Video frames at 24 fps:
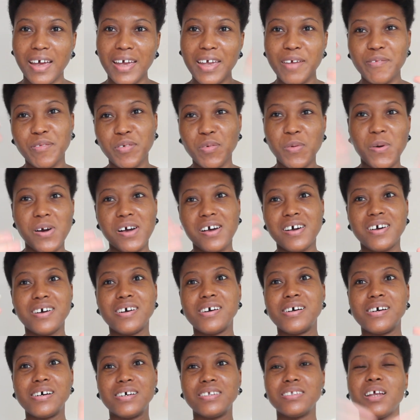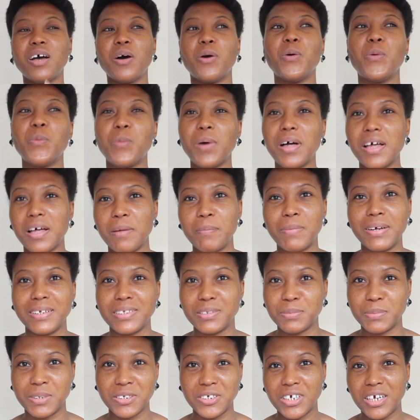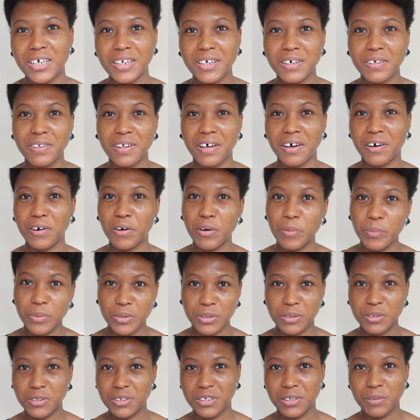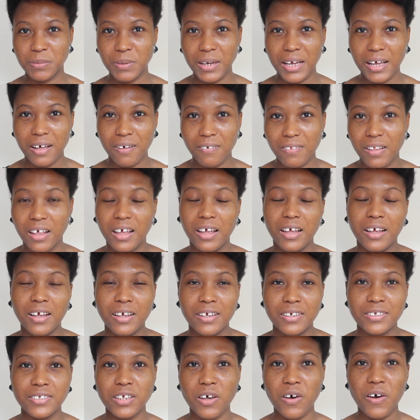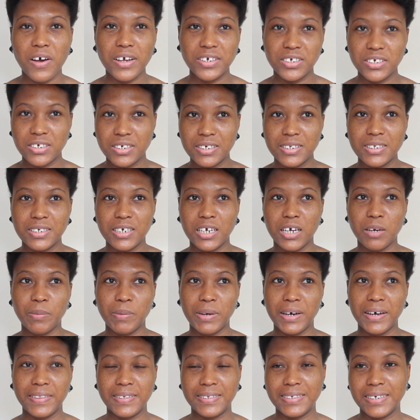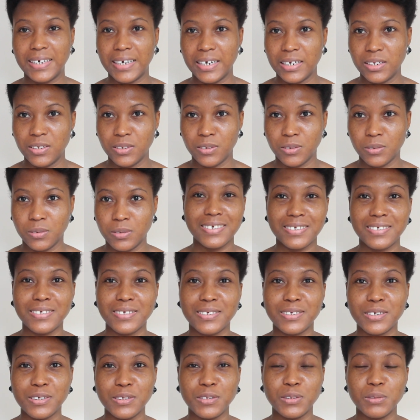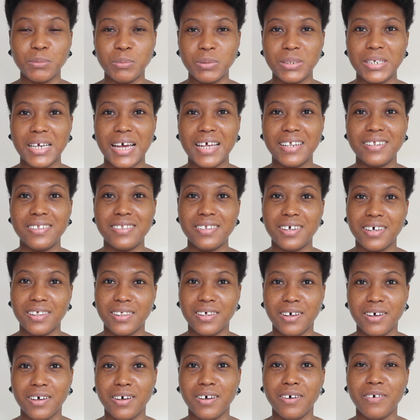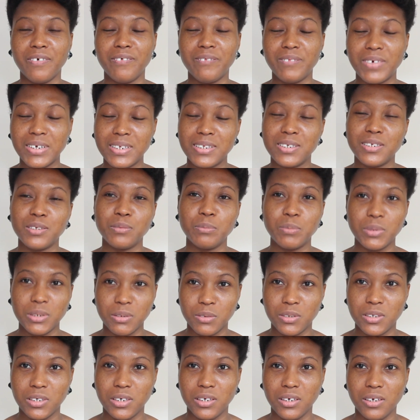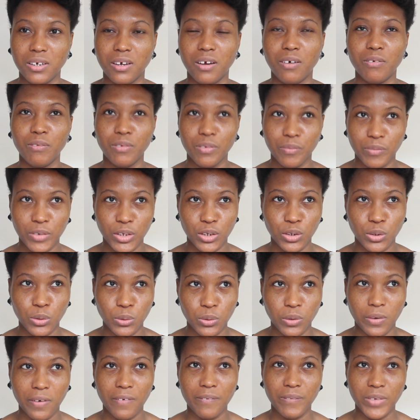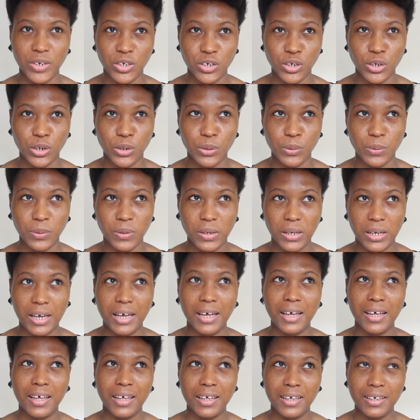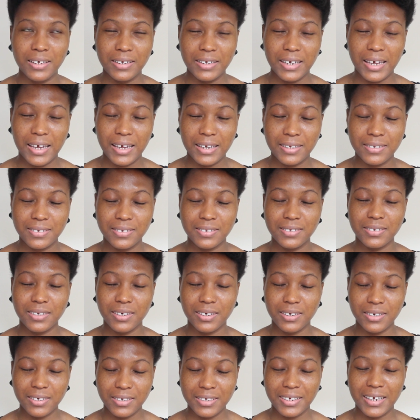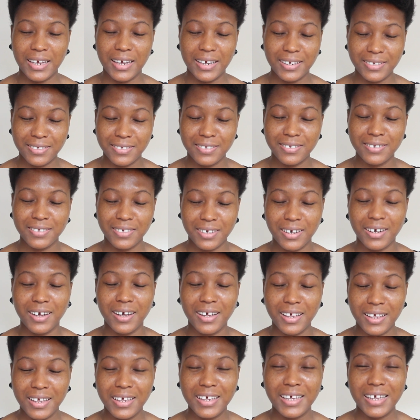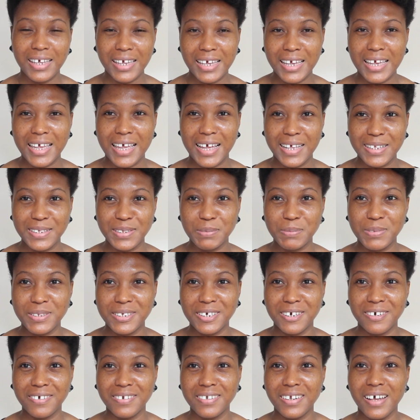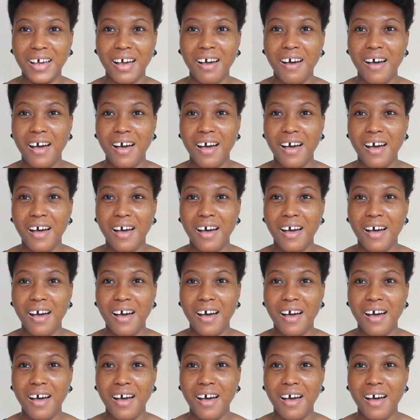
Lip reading: Hi everyone, welcome back to my channel. I hope you're doing well. So as you can tell by the title, this is going to be another Fenty Beauty review video. Yes, it had to be done.